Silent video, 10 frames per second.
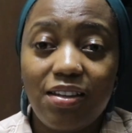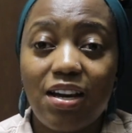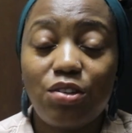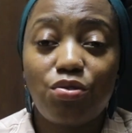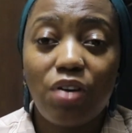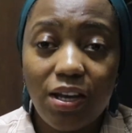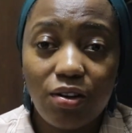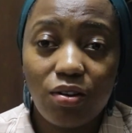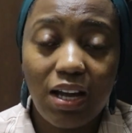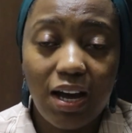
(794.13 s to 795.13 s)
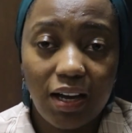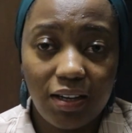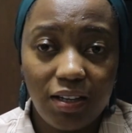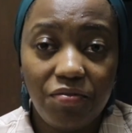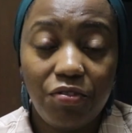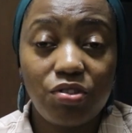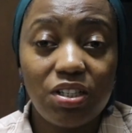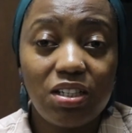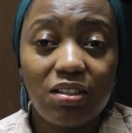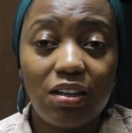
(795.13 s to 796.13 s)
Yeah, try your luck. If you're
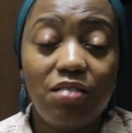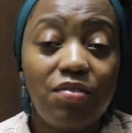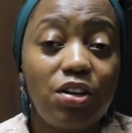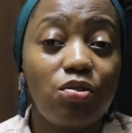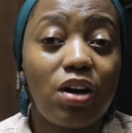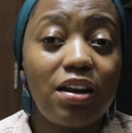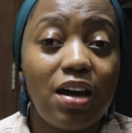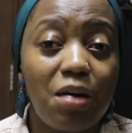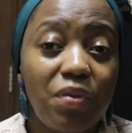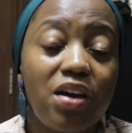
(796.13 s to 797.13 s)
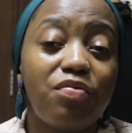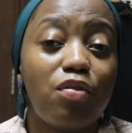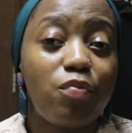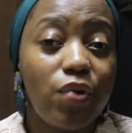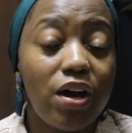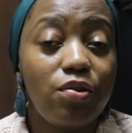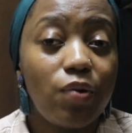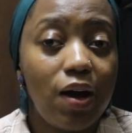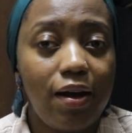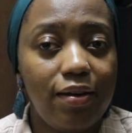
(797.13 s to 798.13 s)
sitting, even you can apply from where
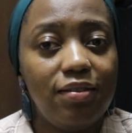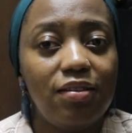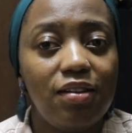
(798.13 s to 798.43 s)
you are.